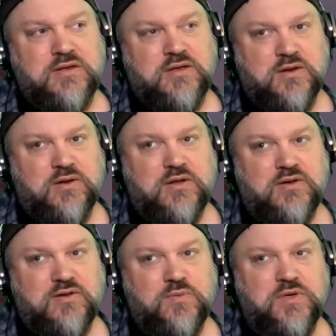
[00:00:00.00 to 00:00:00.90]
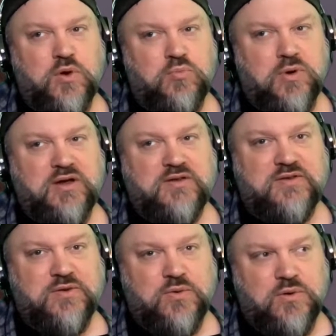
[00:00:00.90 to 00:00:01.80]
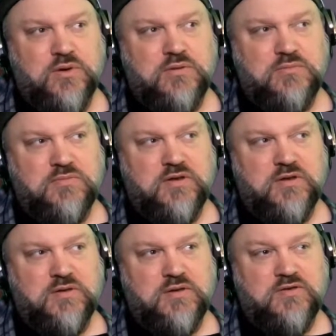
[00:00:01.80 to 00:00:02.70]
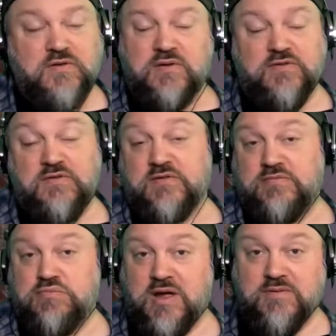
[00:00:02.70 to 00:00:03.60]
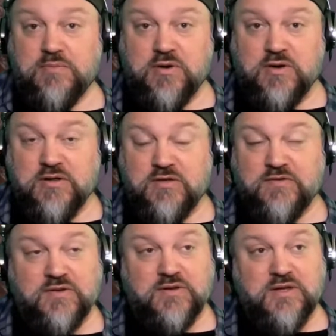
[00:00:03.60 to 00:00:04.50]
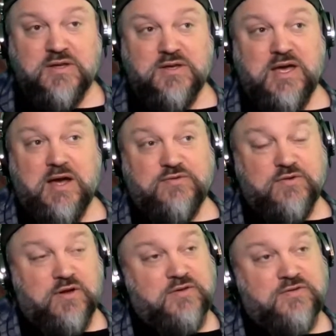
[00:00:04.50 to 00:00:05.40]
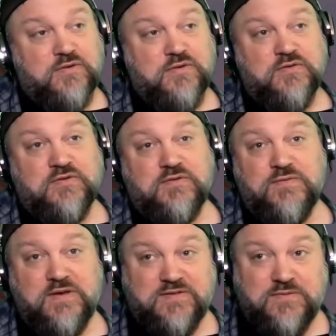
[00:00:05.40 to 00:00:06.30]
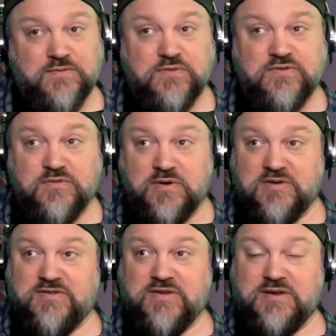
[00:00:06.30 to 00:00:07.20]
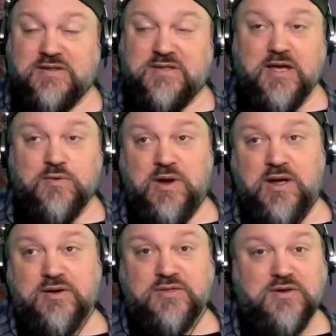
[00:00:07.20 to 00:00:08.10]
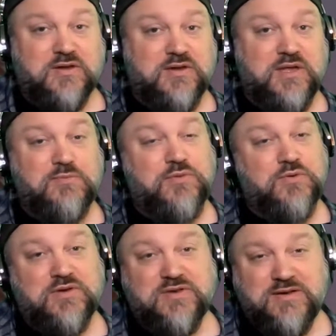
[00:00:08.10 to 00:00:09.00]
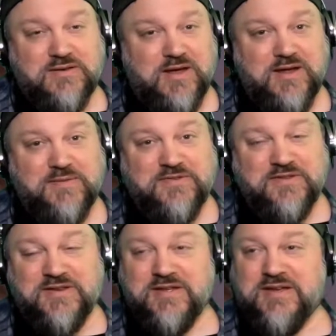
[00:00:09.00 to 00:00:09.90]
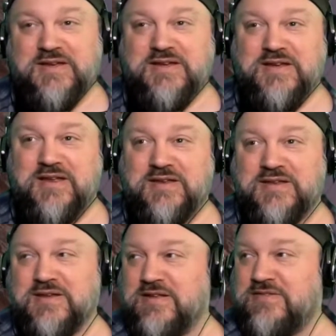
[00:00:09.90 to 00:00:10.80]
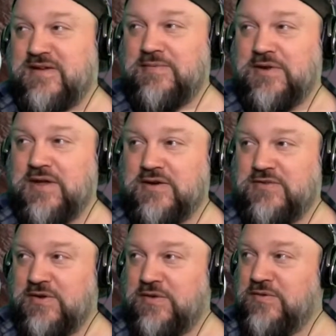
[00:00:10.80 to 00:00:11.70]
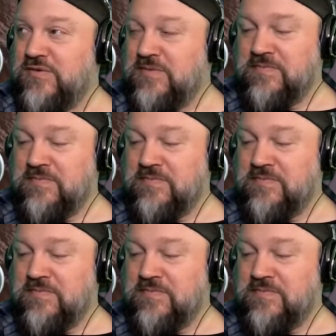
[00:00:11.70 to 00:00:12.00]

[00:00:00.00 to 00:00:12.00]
Like, do we go back to touring? Is it just private parties and house concerts and festivals? Do I just stick to that route and then keep doing tea times and Insomniac shows.